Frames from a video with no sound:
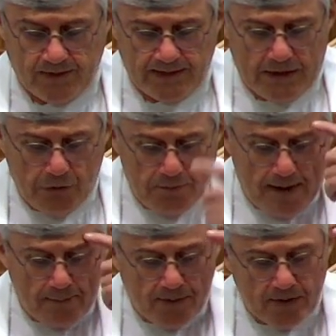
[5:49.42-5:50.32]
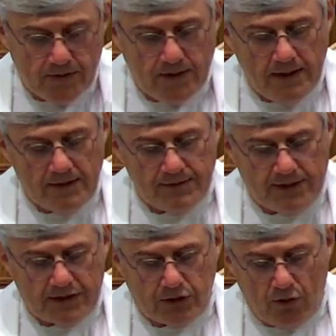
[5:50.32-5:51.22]
They remember
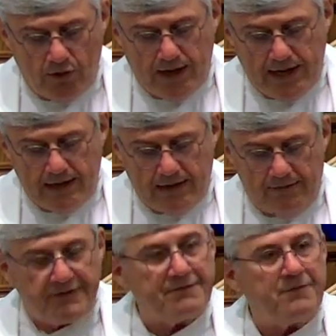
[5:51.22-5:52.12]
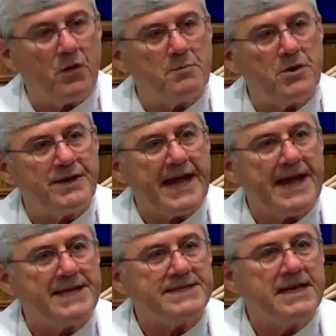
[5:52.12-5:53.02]
the glory of the former
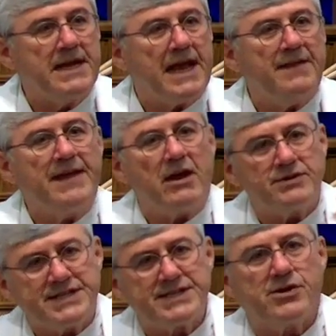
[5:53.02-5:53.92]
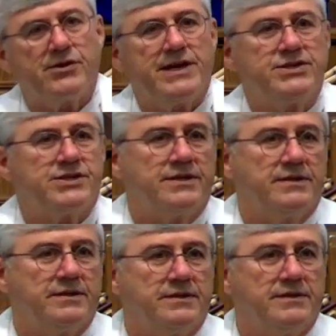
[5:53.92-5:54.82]
days and they are discouraged.
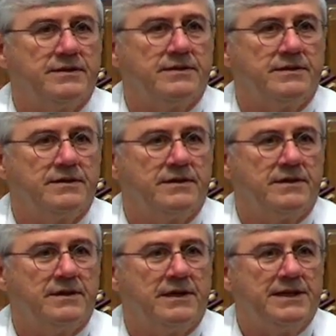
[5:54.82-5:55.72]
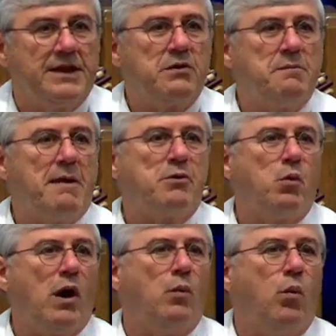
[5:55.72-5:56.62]
They remember
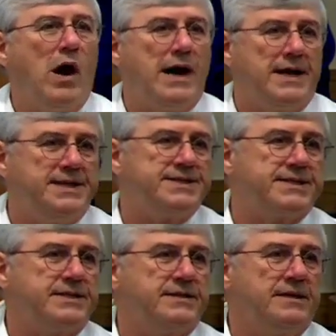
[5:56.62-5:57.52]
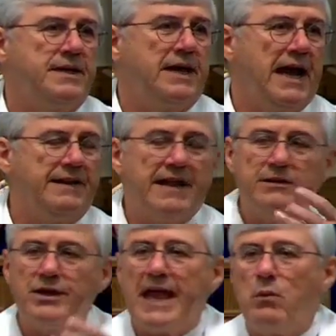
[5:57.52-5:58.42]
what was and they
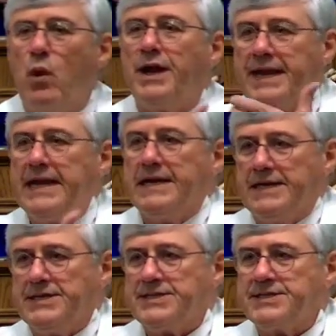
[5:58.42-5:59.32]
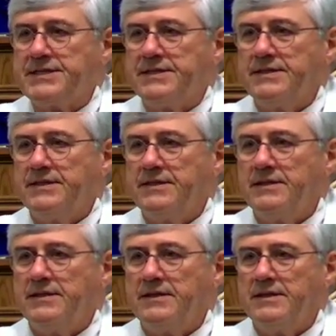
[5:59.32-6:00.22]
look at what is
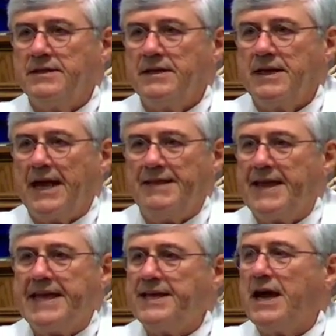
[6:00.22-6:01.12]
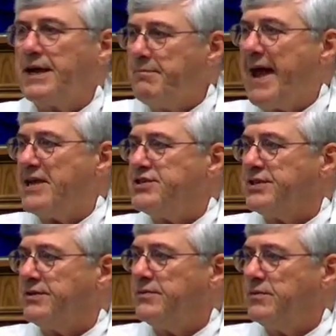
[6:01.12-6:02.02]
and they cannot
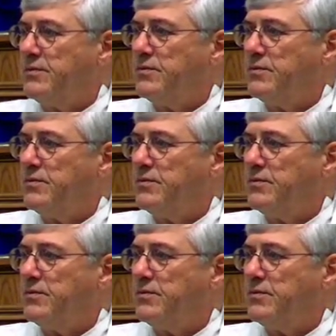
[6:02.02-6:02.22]
imagine